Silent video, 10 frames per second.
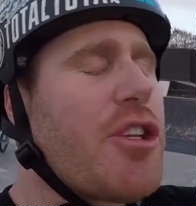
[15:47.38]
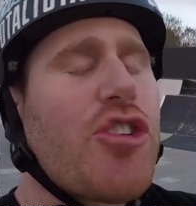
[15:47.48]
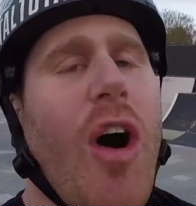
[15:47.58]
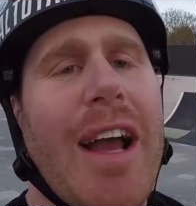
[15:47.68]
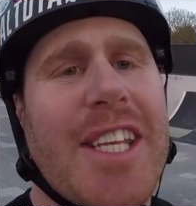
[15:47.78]

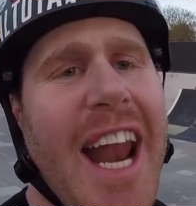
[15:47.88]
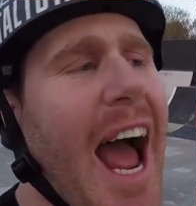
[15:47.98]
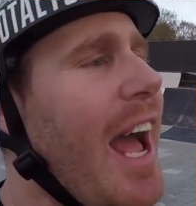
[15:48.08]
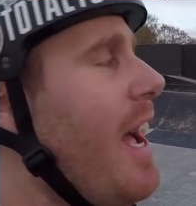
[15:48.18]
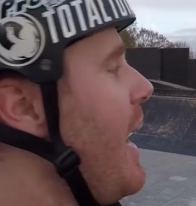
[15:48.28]
subscribe to
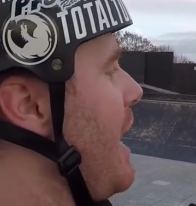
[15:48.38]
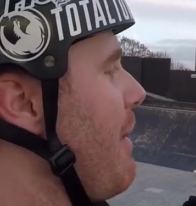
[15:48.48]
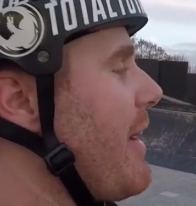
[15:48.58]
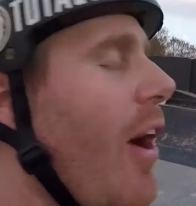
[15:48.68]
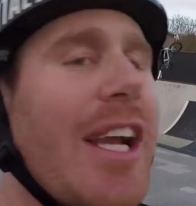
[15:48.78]
that.
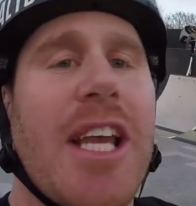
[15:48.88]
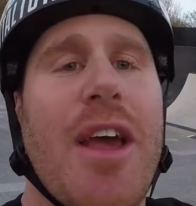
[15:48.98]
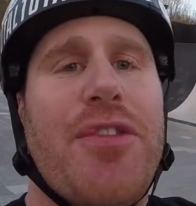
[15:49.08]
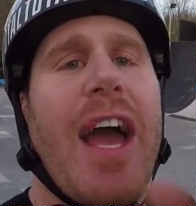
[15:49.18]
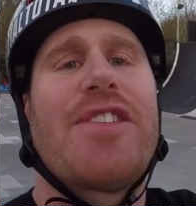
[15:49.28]
Anyway, guys,
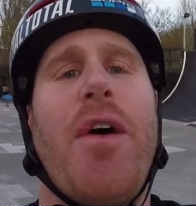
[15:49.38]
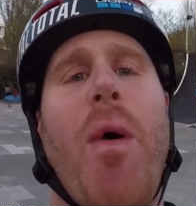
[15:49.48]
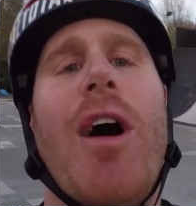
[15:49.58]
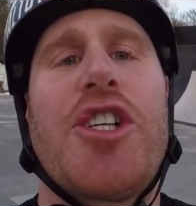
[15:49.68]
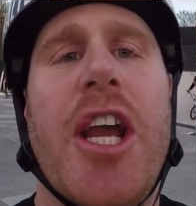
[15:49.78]
thanks for
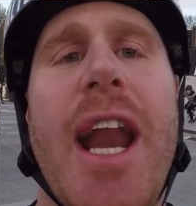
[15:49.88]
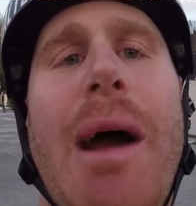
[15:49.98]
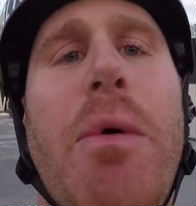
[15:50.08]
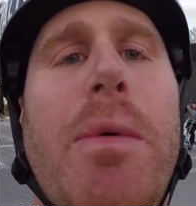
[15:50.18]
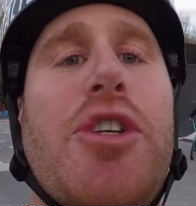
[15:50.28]
watching,
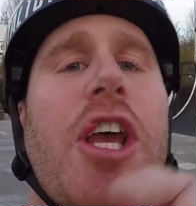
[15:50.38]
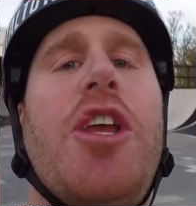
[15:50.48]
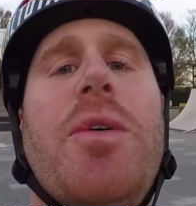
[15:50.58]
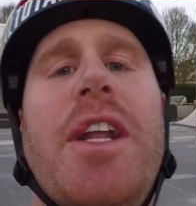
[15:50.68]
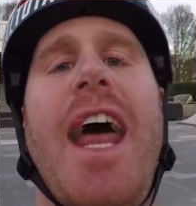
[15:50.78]
and we will see
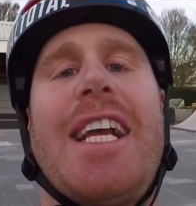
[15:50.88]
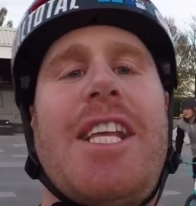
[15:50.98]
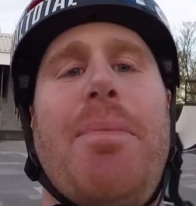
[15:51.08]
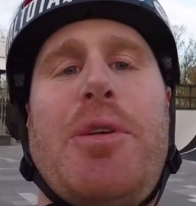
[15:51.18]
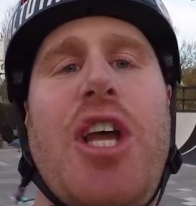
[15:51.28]
you on the next
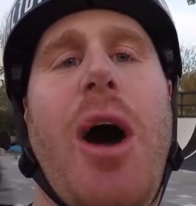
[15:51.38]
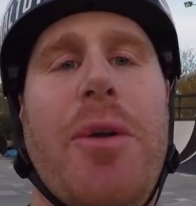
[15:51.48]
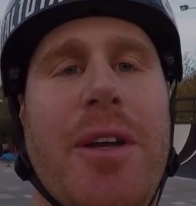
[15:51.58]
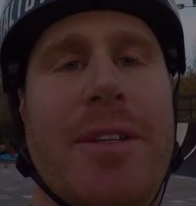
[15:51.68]
episode.